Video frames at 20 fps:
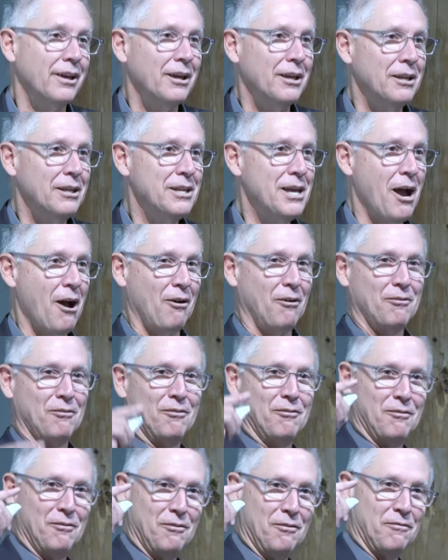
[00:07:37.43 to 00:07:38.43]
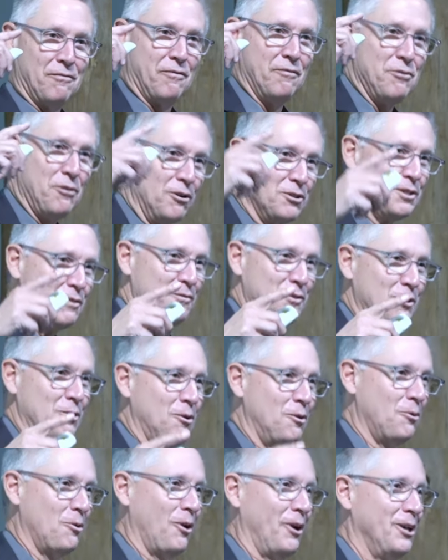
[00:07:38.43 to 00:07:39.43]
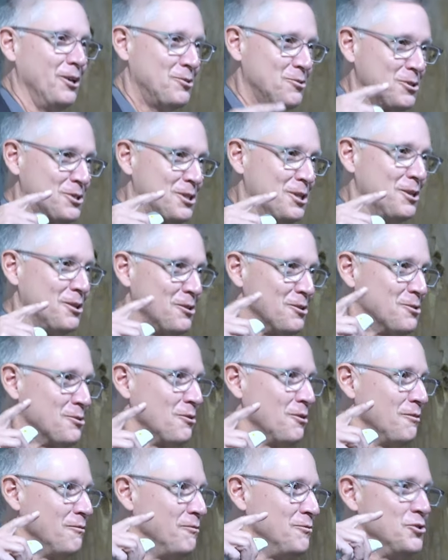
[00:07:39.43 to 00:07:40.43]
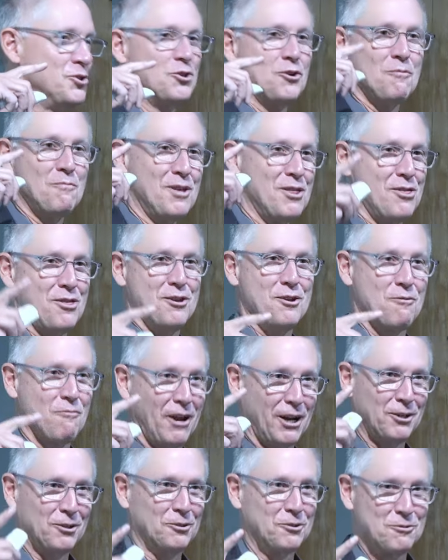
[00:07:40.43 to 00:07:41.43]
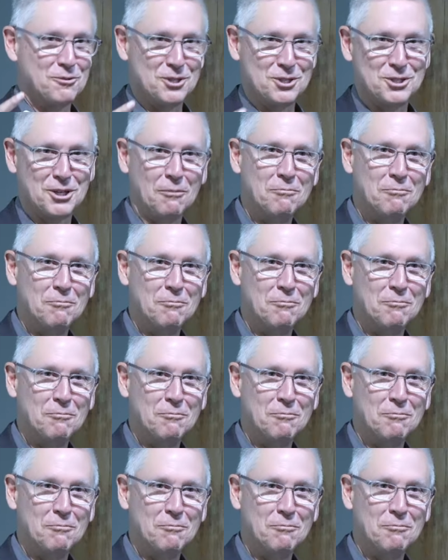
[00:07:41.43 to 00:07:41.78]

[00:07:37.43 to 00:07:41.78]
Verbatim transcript: Now, for those of you who are interested in the sort of German theoretical tradition,